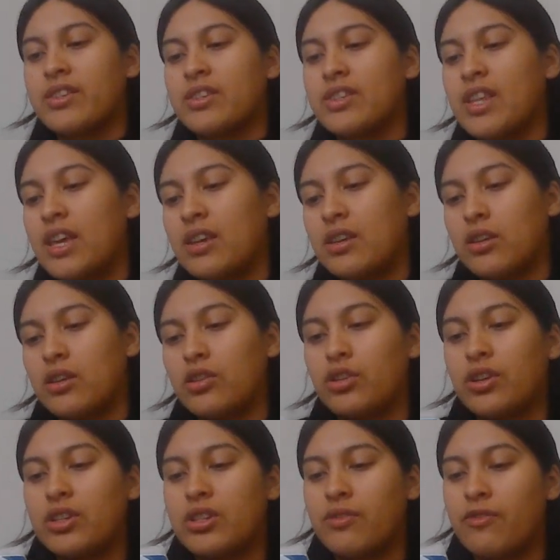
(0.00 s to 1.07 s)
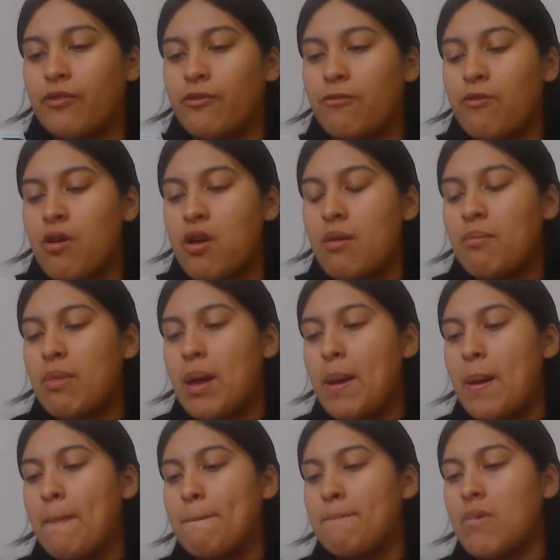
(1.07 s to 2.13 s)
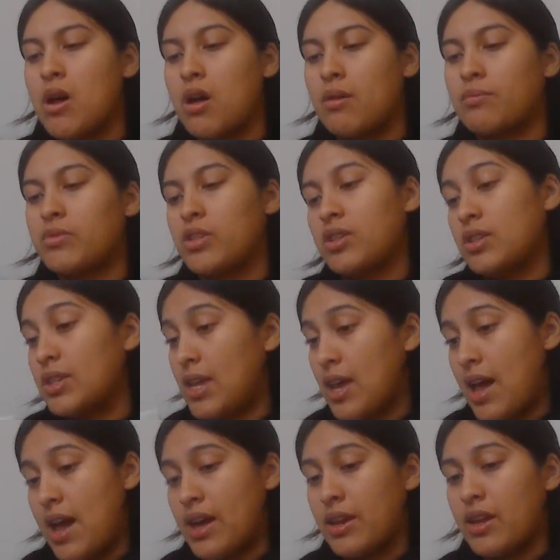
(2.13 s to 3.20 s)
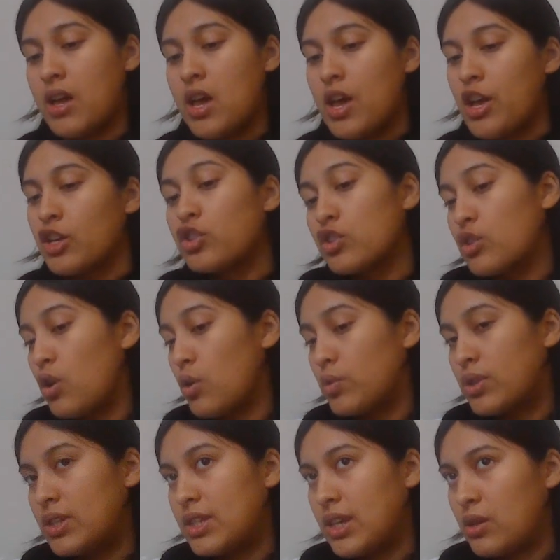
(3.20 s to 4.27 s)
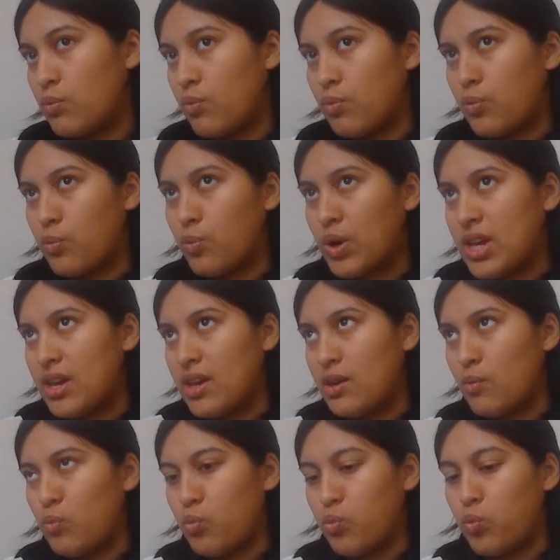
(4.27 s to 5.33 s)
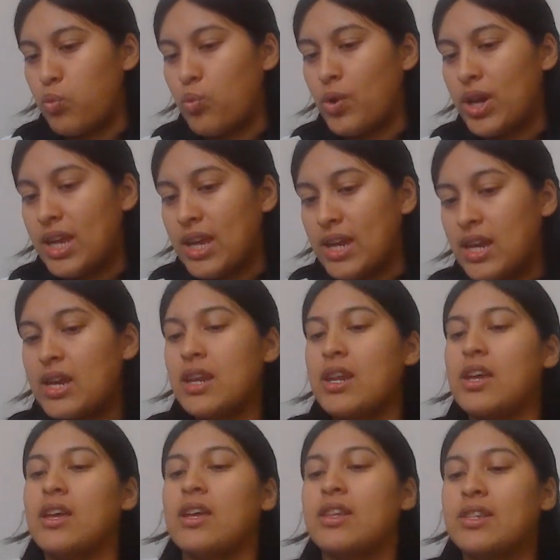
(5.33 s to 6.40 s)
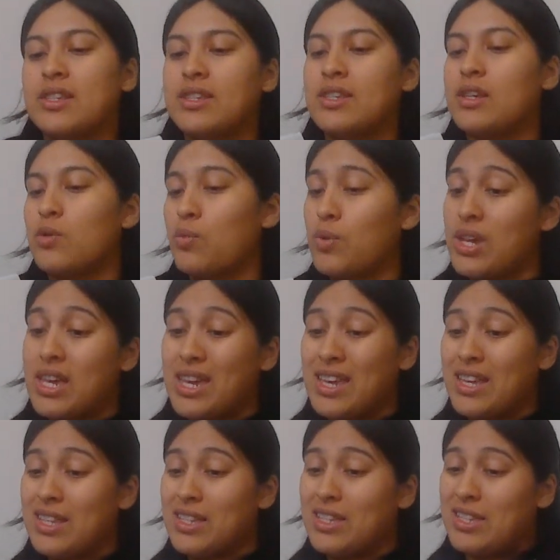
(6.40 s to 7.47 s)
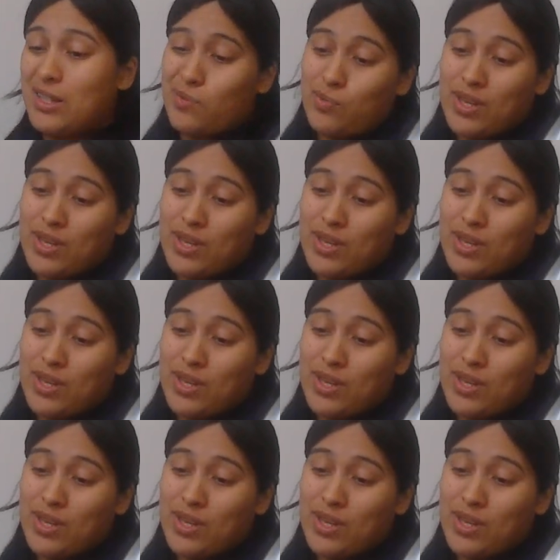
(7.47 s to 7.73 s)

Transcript: Stink looked from Mom to Dad. So did we win? Did we?